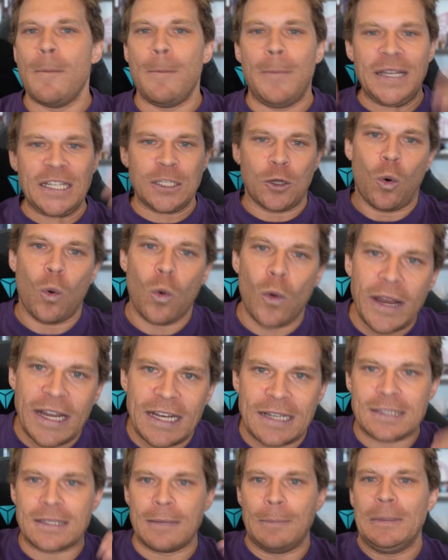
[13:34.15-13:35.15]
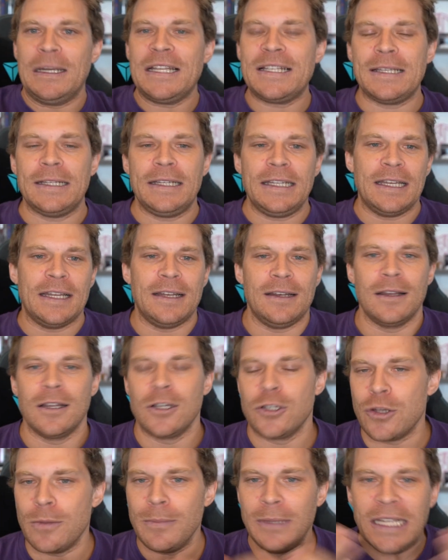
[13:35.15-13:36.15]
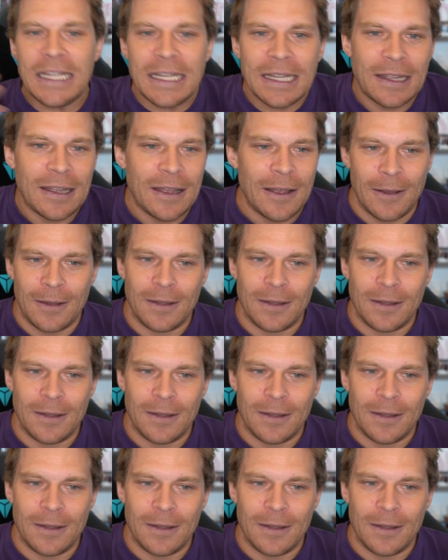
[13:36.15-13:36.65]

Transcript: Bitcoin, the simplicity, and to me,